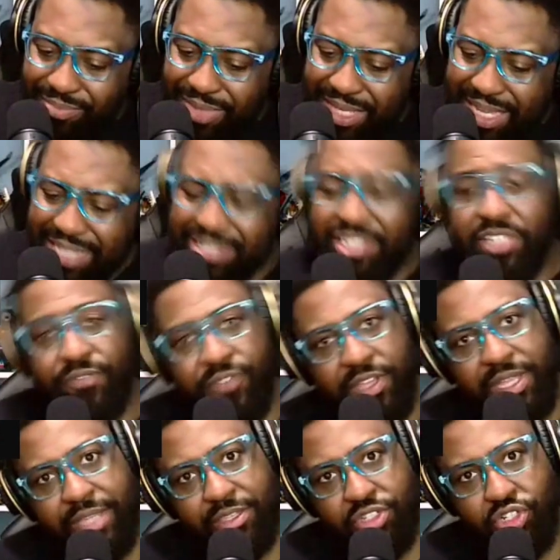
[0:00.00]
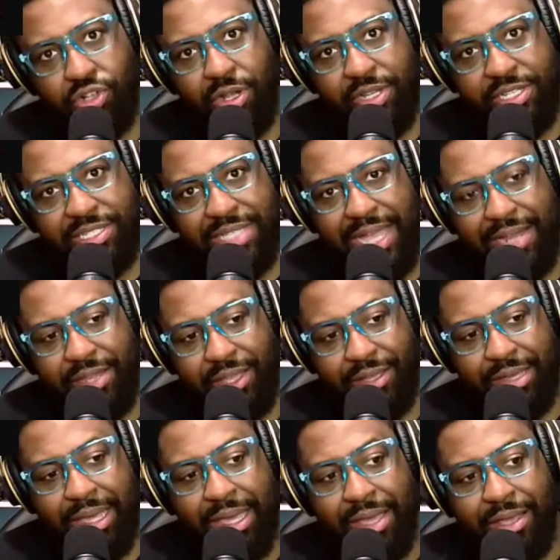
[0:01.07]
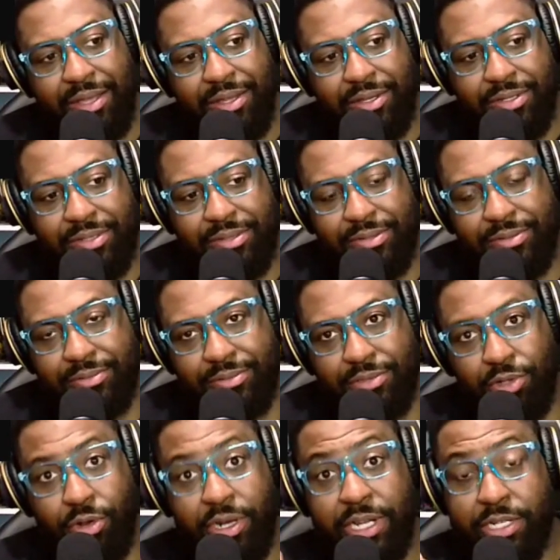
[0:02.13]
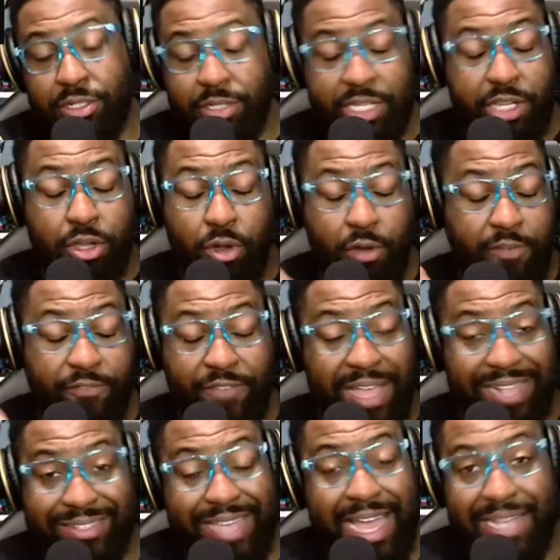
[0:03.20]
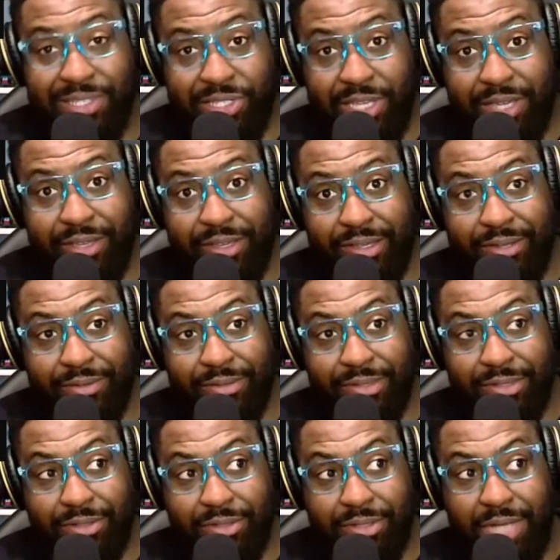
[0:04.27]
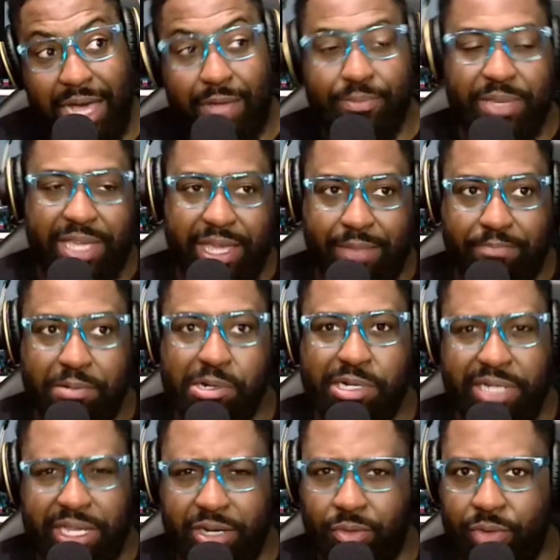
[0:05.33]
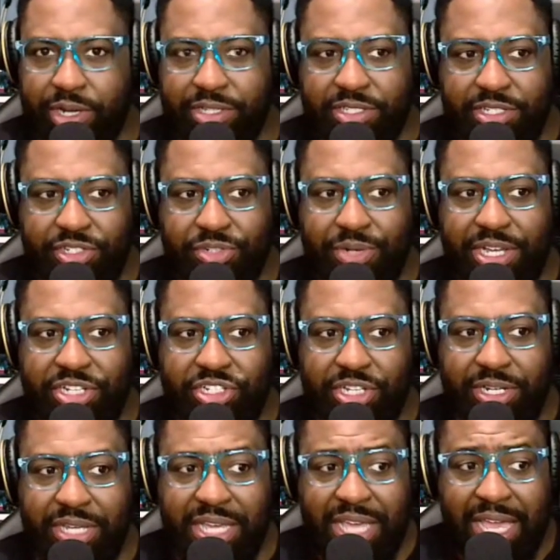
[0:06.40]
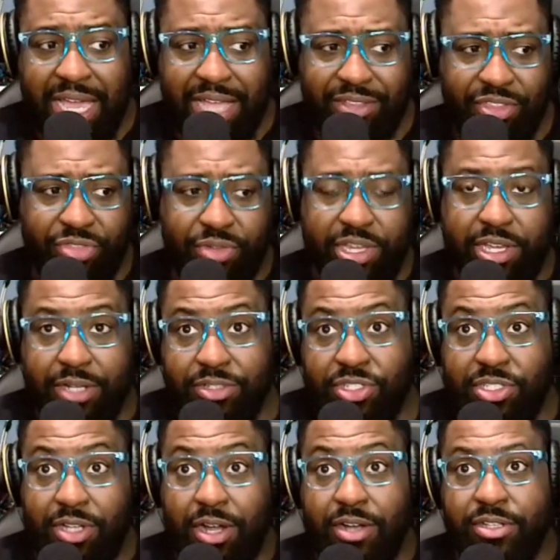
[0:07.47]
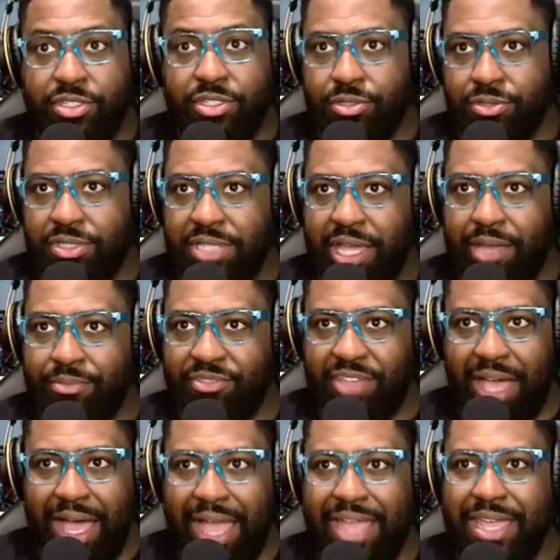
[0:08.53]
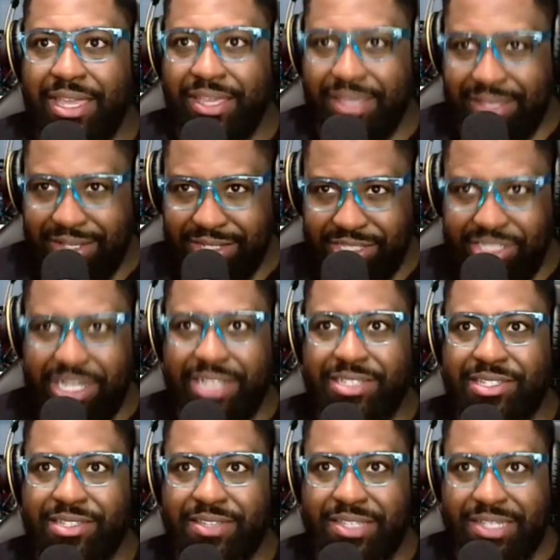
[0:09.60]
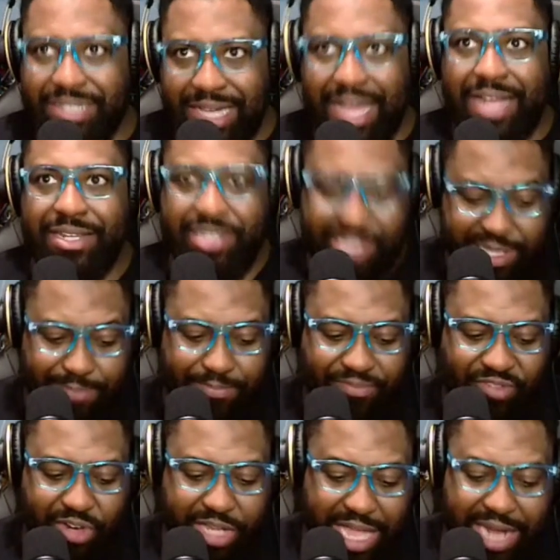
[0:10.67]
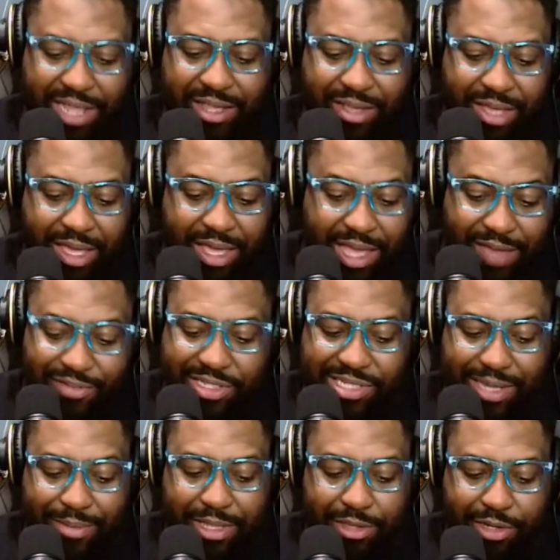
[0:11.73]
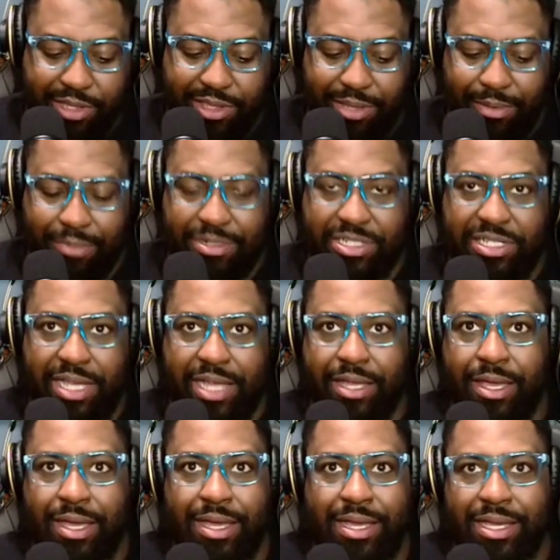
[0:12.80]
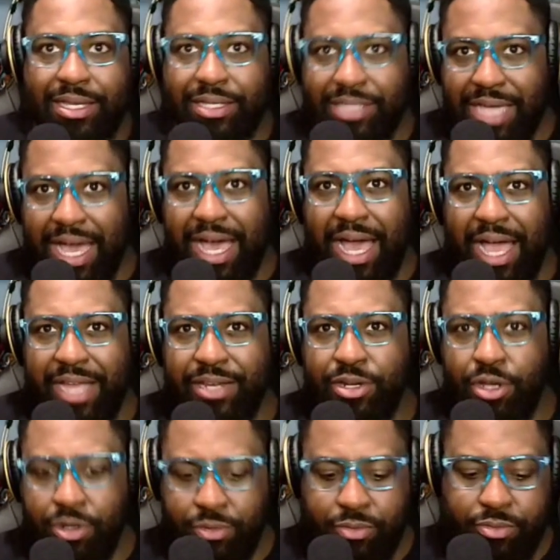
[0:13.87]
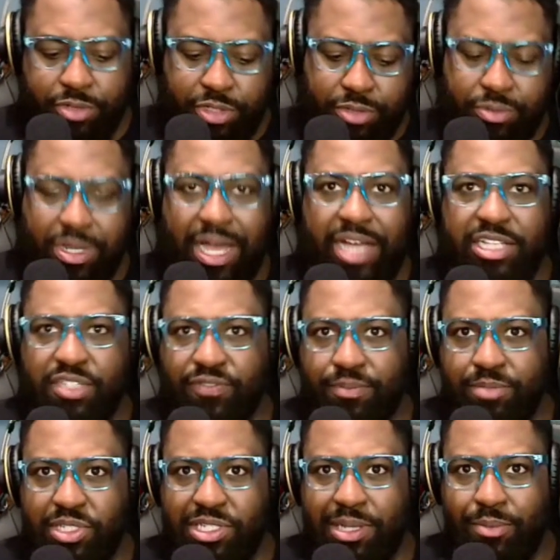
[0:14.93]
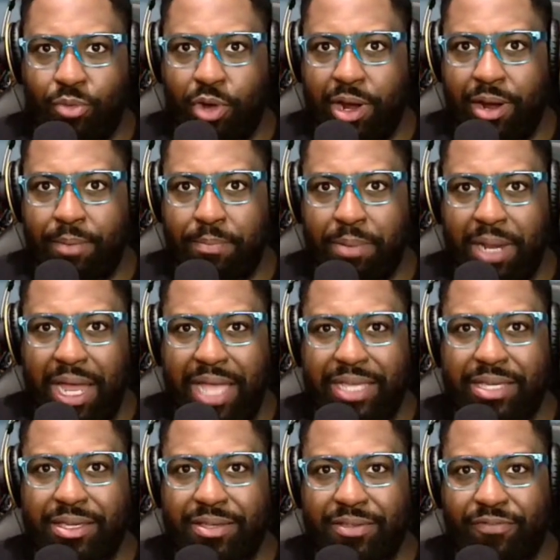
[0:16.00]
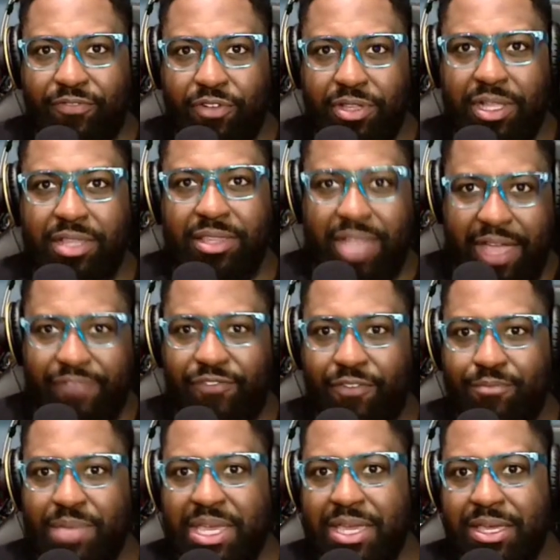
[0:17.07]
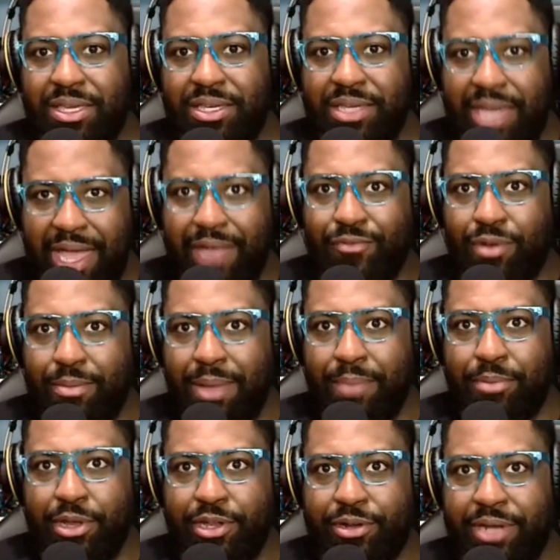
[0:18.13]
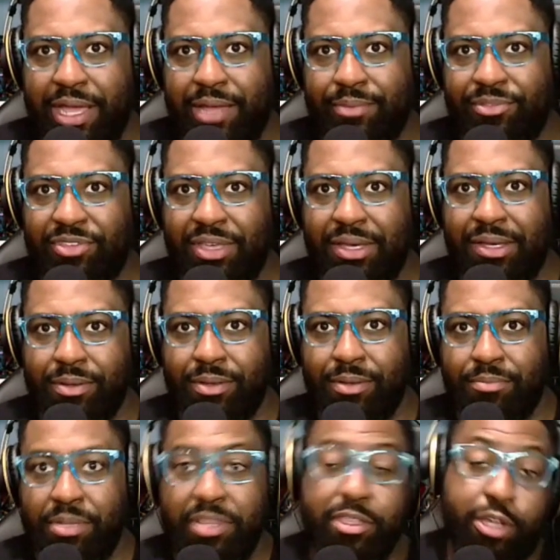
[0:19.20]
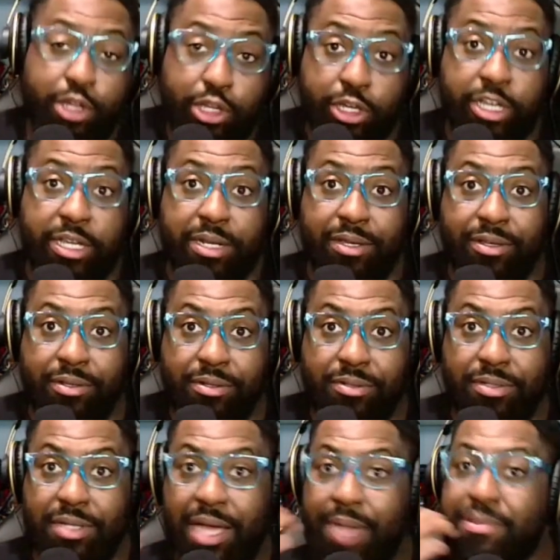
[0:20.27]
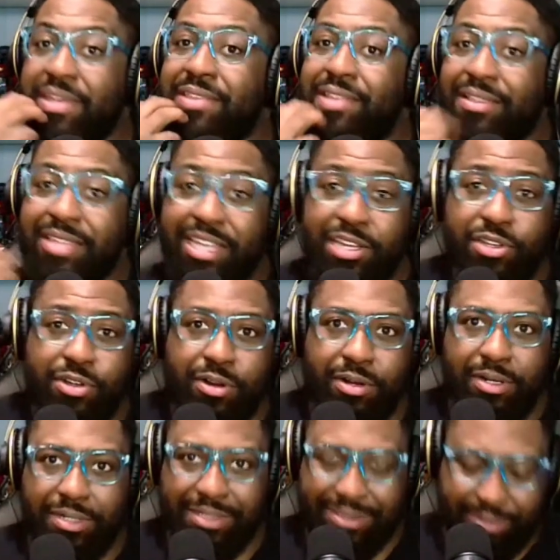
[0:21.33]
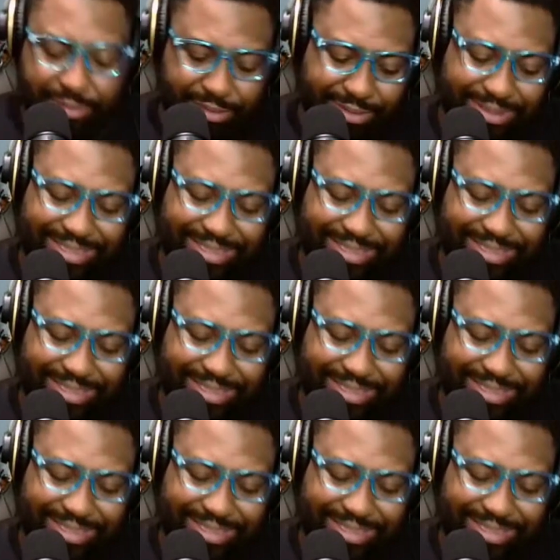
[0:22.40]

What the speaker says: it doesn't feel like the strongest landing. Lauren and Nico are fantastic, albeit put in a weird situation. And the three young stars whose names I just, God, keep forgetting. Every time I look at them, I'm just like, yeah, I know you guys from somewhere, but I, for the life of me, can't remember your names. But they're good. I mean, the lead girl,